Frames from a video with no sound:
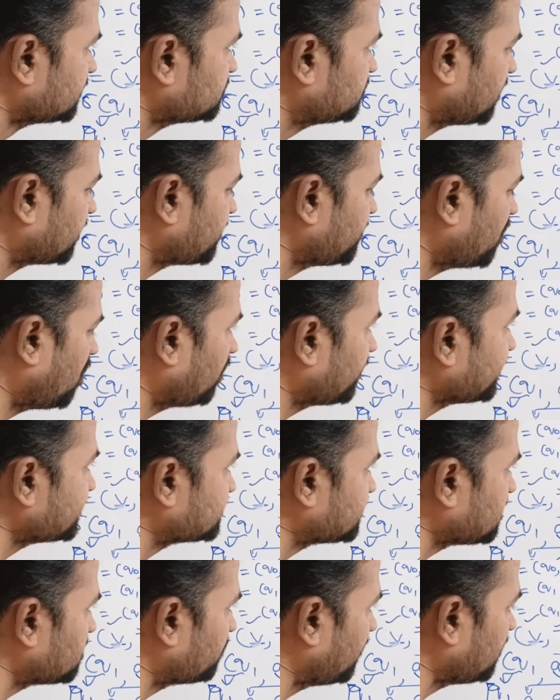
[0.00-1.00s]
Z naught
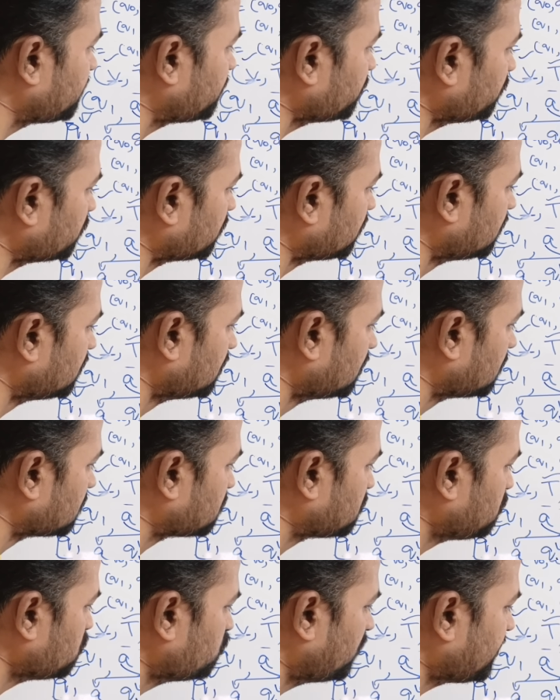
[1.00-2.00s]
is equal to
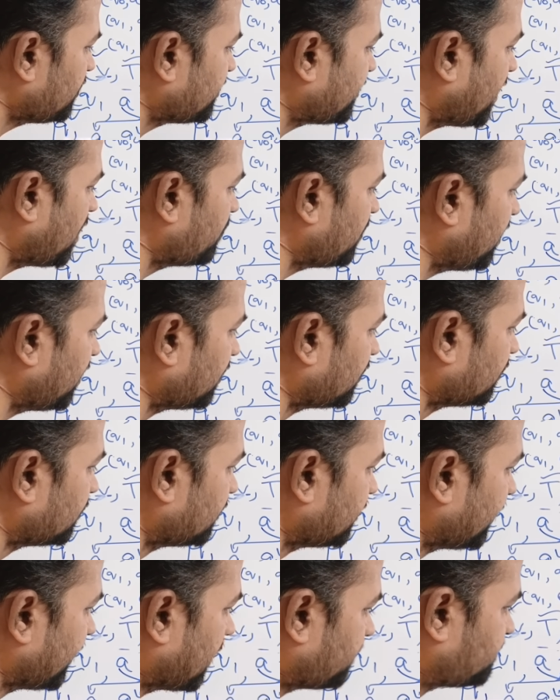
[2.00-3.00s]
Q one comma
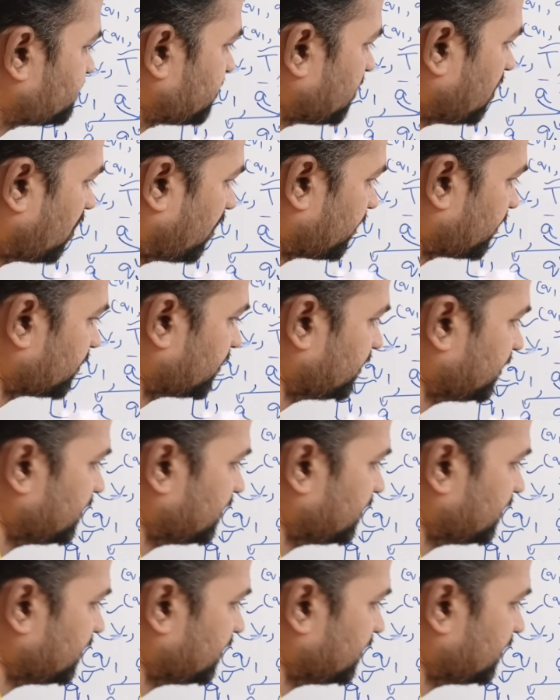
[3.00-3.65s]
epsilon.